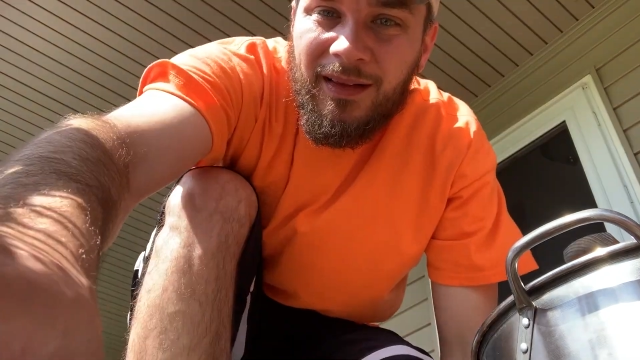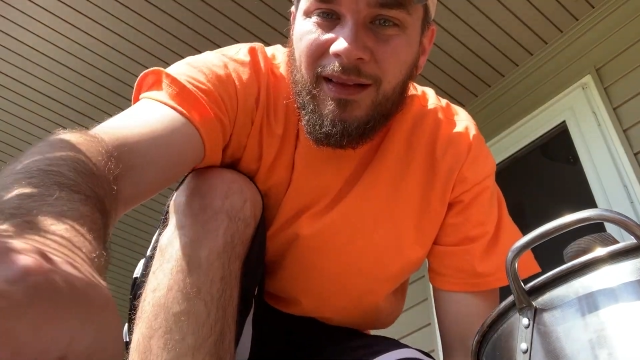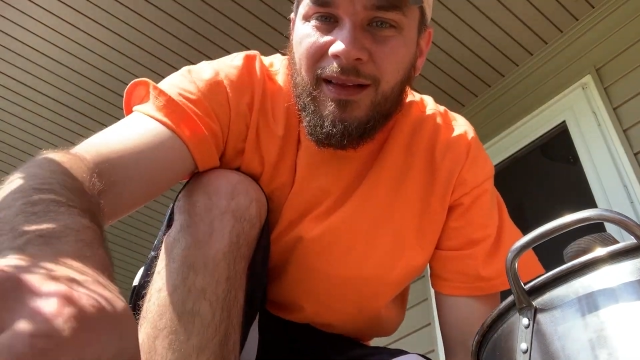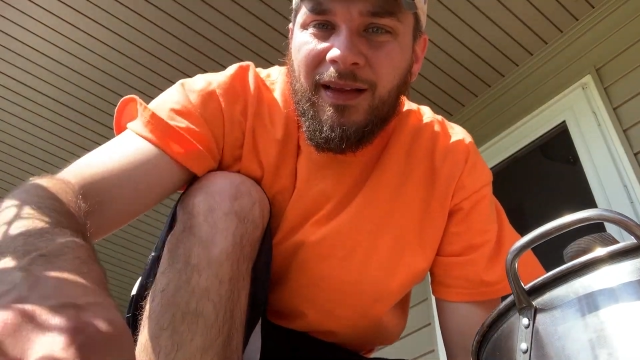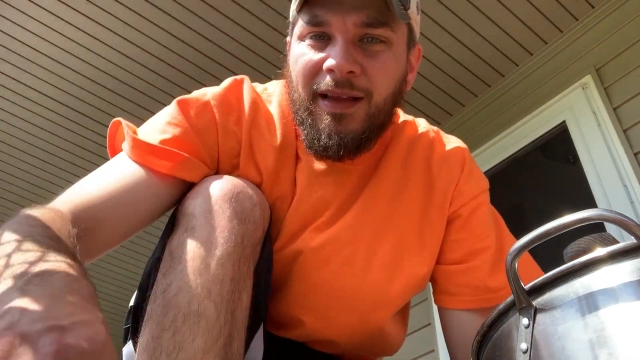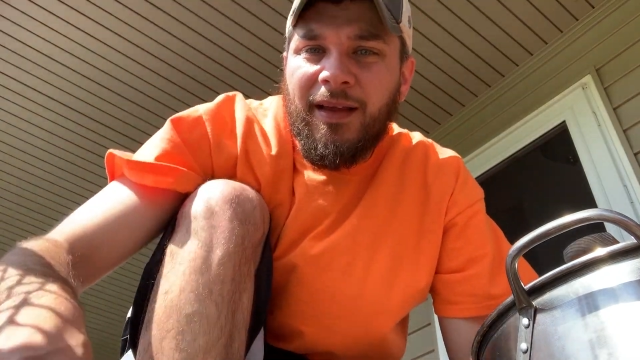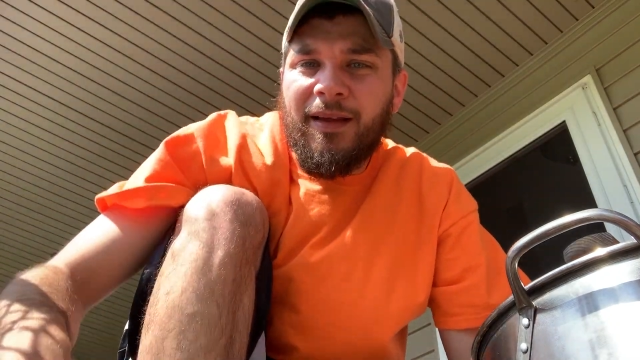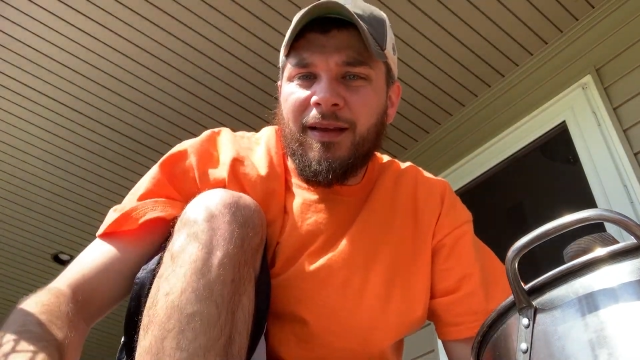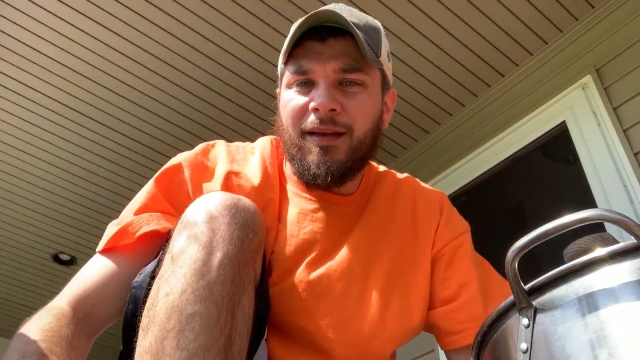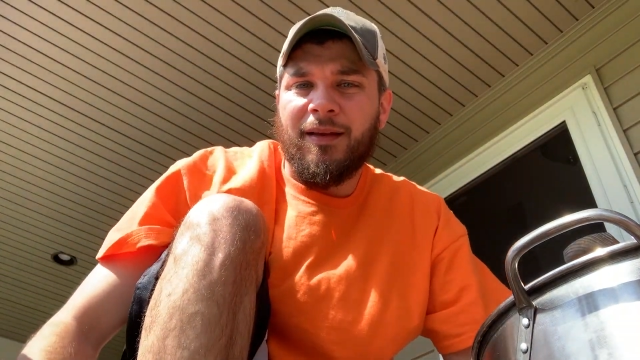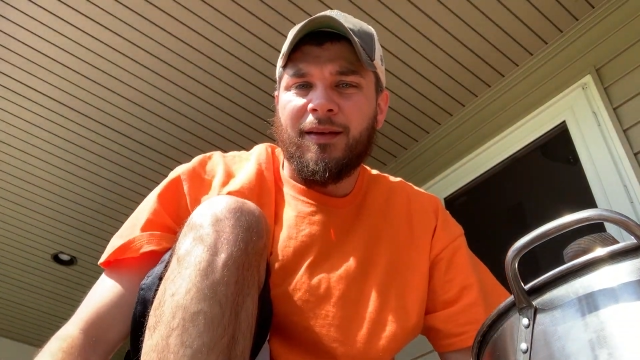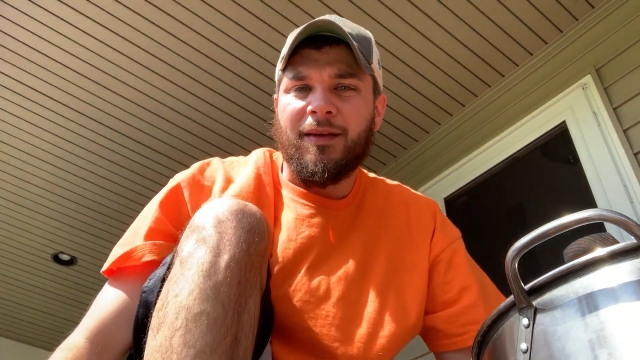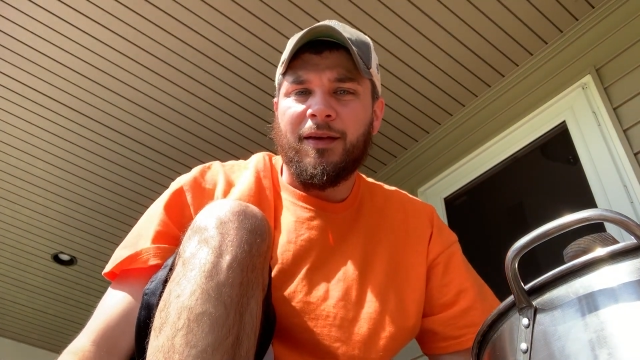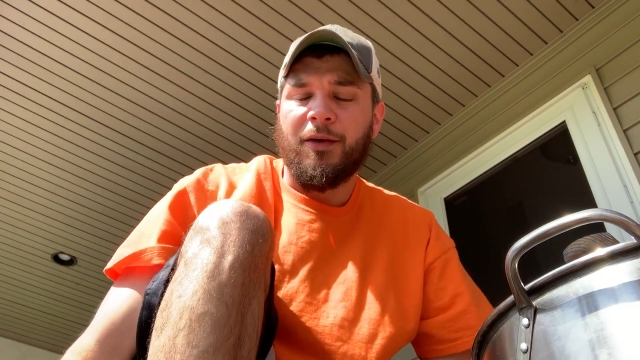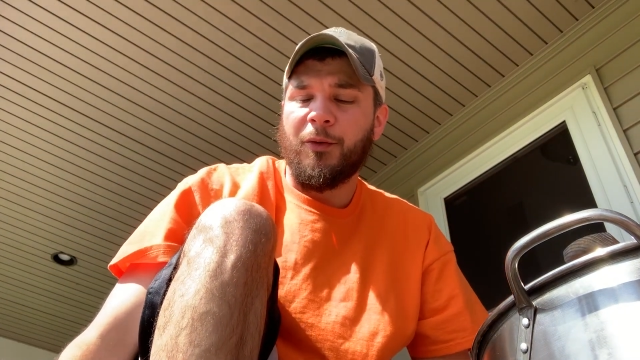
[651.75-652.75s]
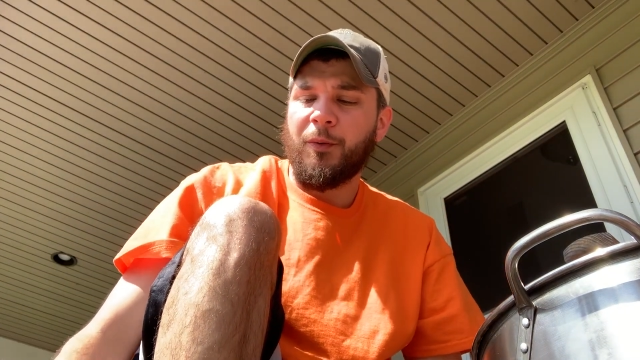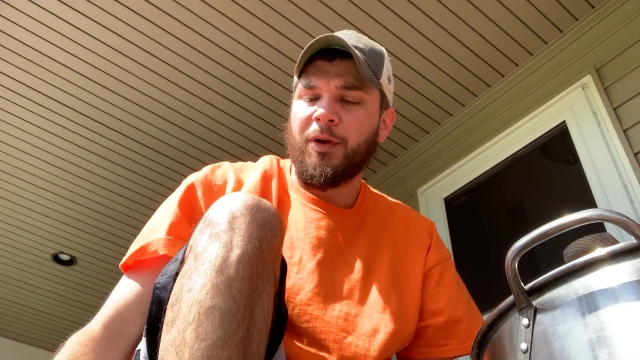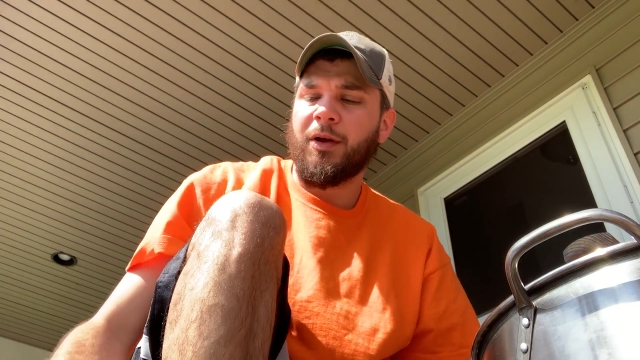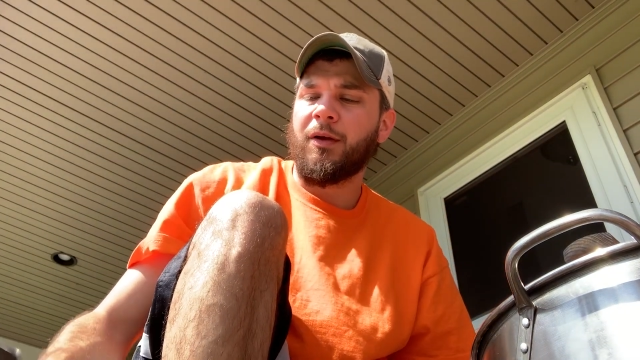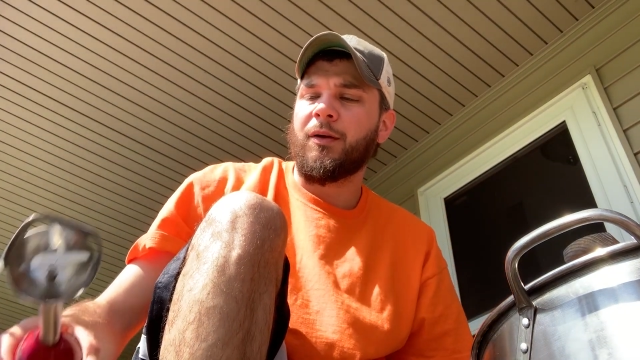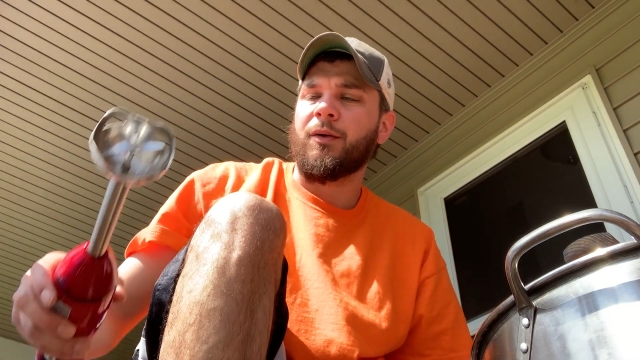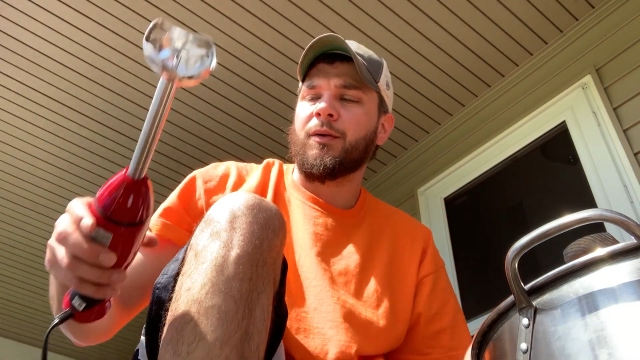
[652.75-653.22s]
And here we
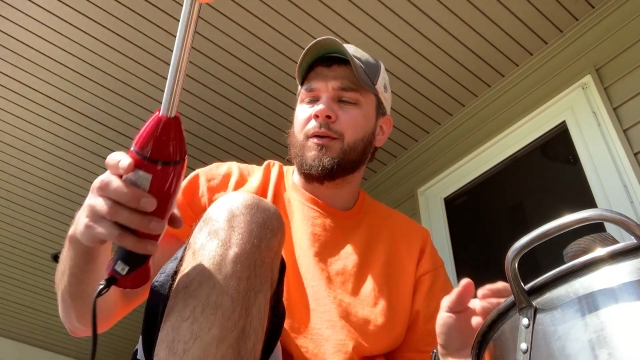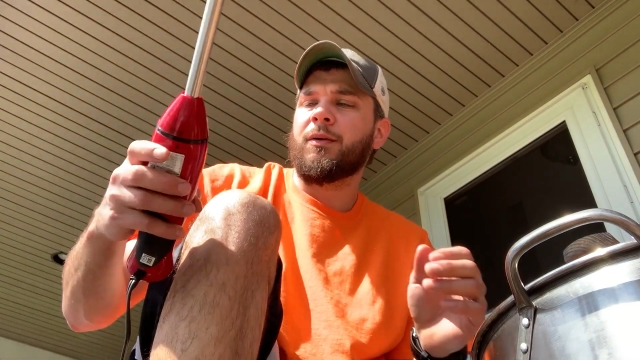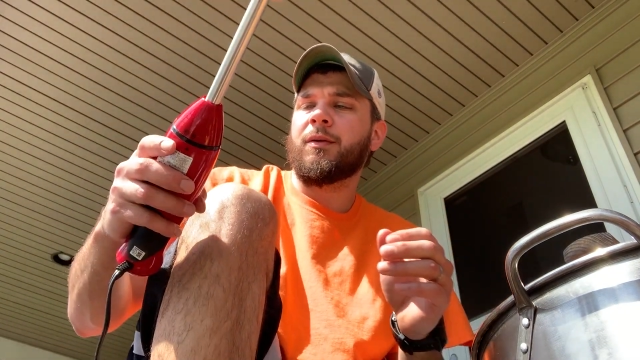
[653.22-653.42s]
go